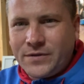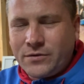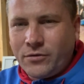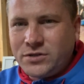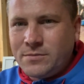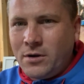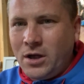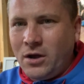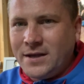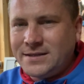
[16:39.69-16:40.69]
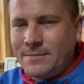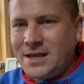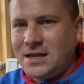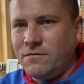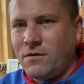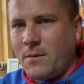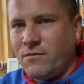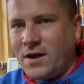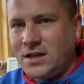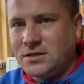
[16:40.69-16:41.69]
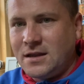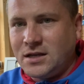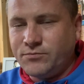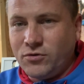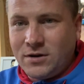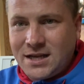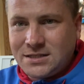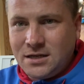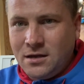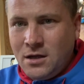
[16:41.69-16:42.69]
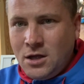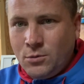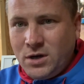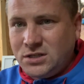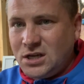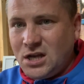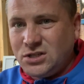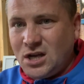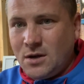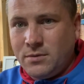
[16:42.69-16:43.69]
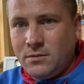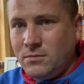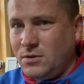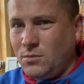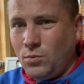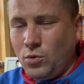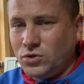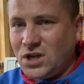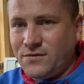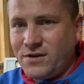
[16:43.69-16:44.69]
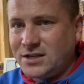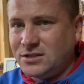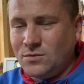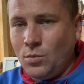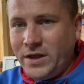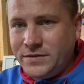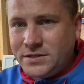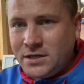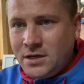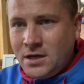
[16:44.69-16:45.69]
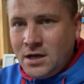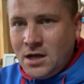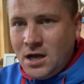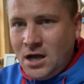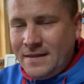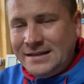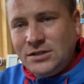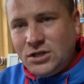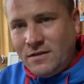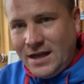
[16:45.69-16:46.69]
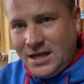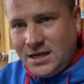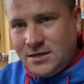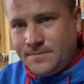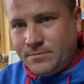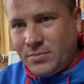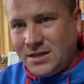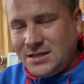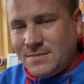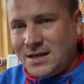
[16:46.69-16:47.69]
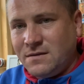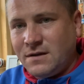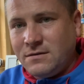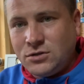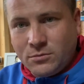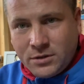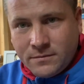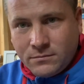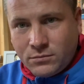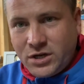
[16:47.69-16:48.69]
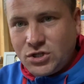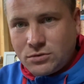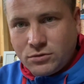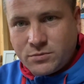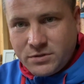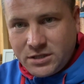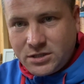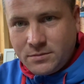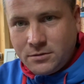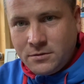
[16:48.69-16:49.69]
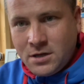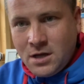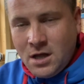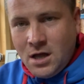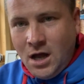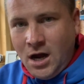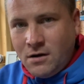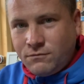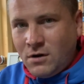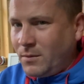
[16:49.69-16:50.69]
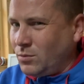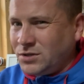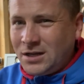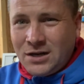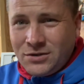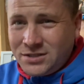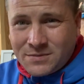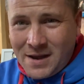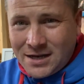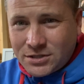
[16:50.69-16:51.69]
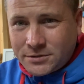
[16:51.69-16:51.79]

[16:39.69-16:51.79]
Because in my eyes, they're making Roman Reigns the next Brock Lesnar, where he turns up, walks over wrestlers and wins. They didn't do that here, but it did make him very dominant, which was predictable. Roman wasn't going to lose this match.